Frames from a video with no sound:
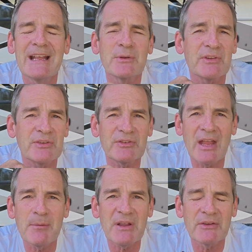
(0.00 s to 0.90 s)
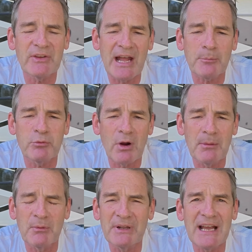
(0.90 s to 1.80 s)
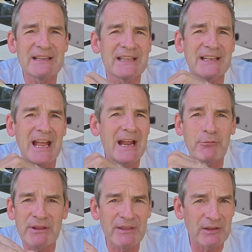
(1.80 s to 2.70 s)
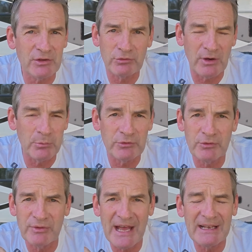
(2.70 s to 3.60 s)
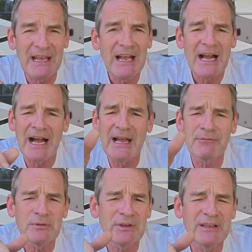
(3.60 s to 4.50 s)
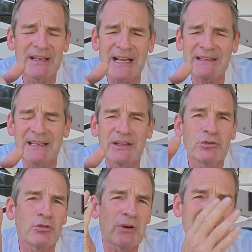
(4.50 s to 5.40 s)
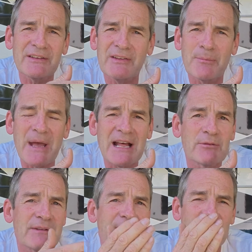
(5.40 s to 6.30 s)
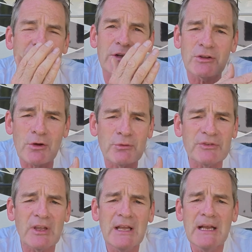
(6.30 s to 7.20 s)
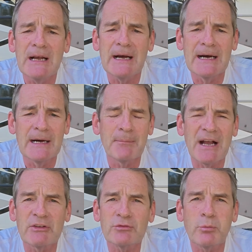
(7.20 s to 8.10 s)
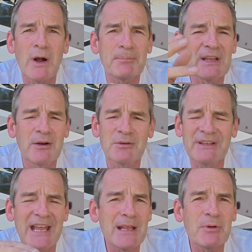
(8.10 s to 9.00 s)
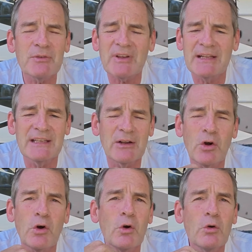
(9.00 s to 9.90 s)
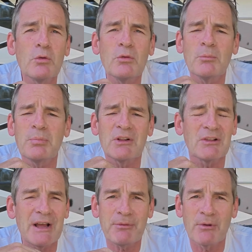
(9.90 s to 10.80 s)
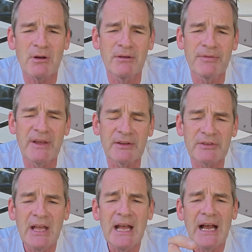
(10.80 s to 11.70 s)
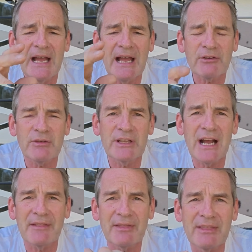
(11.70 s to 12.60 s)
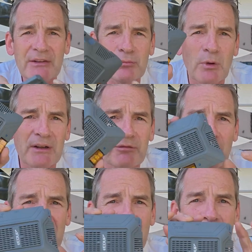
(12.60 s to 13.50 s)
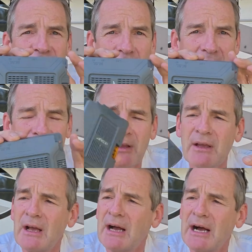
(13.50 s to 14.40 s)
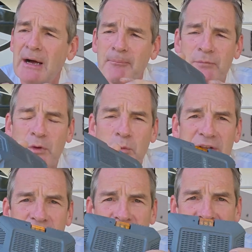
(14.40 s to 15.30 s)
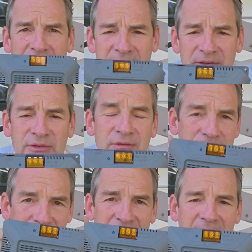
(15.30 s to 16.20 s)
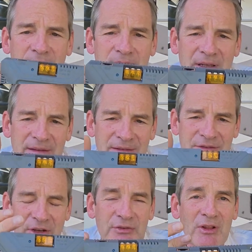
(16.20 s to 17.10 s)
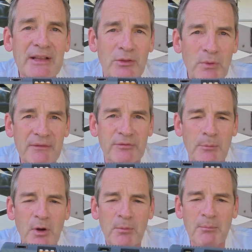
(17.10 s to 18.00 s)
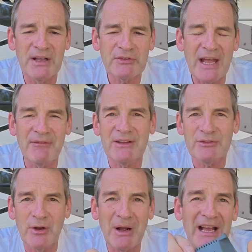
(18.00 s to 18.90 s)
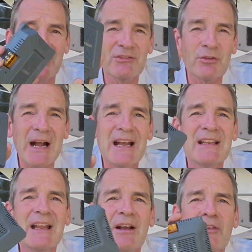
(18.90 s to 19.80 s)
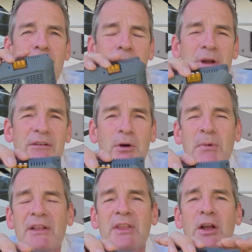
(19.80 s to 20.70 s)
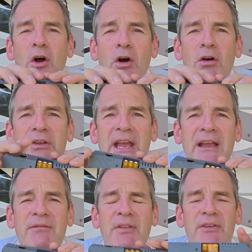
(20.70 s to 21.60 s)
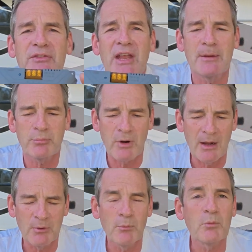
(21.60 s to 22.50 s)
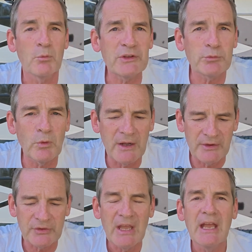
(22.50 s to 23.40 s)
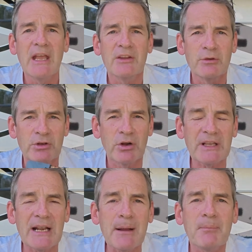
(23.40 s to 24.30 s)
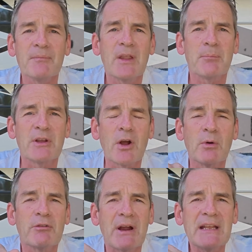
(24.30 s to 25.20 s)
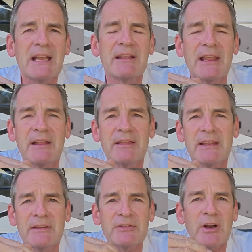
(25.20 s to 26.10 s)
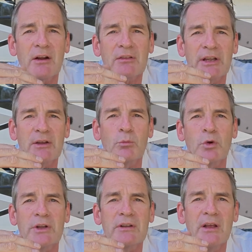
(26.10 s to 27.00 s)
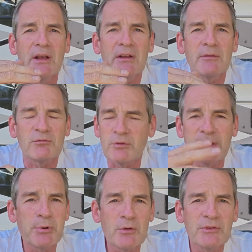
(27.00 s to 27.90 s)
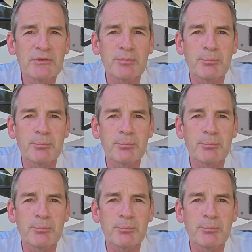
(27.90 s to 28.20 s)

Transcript: It was the same exact problem, and I did everything to troubleshoot that. I connected it directly to the battery, very close. Um, I swapped out cables. I did a whole plethora of things. I actually got this one from Amazon, um, which is uh, just like the one from Mobile Must Have. It. So I tried three of them and they all gave the same problem, which was you would hook it up, be going great, and then the Starlink would reboot